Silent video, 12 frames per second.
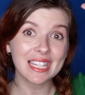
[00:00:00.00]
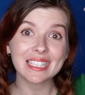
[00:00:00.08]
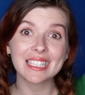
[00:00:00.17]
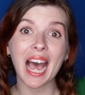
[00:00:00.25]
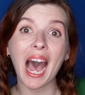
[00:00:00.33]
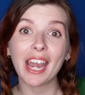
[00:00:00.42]
the
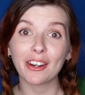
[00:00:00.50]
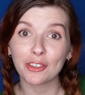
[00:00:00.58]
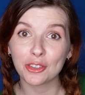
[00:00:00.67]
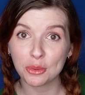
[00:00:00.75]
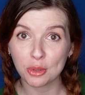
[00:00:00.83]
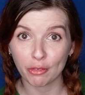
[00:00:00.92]
entire
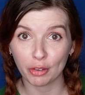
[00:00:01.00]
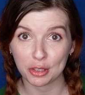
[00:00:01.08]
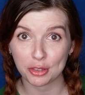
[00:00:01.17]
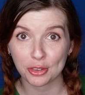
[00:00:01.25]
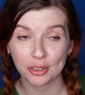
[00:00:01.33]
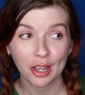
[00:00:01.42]

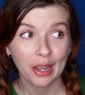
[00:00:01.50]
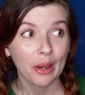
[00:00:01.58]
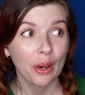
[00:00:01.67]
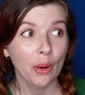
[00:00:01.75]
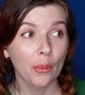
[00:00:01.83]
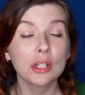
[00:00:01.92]
universe,
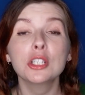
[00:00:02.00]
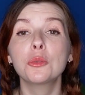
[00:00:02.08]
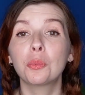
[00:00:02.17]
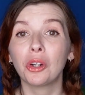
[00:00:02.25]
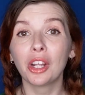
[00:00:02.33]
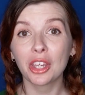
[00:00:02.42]
which is
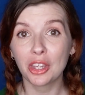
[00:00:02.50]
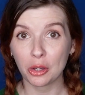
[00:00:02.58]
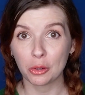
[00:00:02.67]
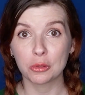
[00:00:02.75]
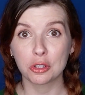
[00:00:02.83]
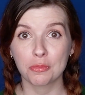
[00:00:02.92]
pretty
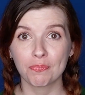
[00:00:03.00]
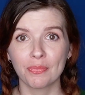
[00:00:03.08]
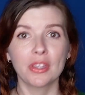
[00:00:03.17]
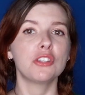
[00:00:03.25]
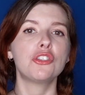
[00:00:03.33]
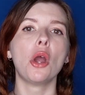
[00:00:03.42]
huge.
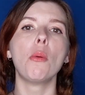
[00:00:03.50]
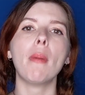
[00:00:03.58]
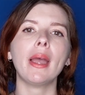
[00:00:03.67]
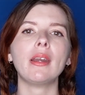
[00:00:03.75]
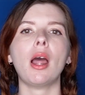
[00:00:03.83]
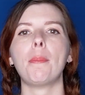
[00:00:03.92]
Jo
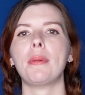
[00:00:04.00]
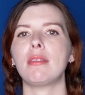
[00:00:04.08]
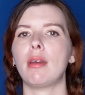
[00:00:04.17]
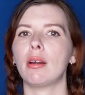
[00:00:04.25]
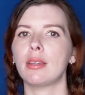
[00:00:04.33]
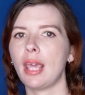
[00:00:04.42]
might not be
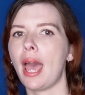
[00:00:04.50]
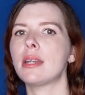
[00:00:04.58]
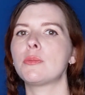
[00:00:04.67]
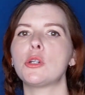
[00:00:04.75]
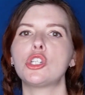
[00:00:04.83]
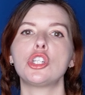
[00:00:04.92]
there
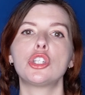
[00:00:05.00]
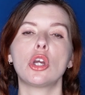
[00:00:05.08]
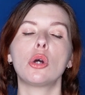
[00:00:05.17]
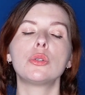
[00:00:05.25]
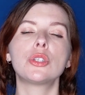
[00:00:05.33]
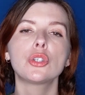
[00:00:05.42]
yet, but she
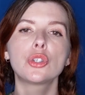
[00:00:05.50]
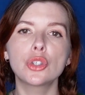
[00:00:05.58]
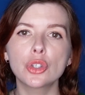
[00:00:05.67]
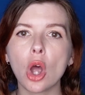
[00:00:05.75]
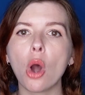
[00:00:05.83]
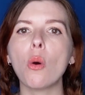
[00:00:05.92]
shows
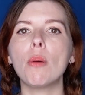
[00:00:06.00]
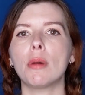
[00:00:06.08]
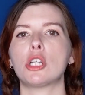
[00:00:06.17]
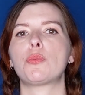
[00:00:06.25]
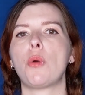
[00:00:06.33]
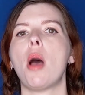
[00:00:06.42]
so
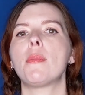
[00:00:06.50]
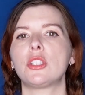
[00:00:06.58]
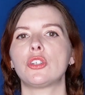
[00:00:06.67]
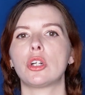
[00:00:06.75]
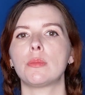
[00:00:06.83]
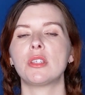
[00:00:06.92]
much promise
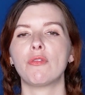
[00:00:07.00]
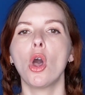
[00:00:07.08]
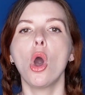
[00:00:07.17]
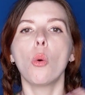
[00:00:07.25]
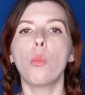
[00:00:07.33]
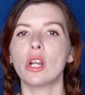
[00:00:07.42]
in terms of
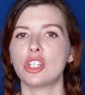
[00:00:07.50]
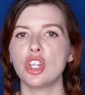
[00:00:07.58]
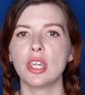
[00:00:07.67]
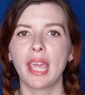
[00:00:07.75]
what she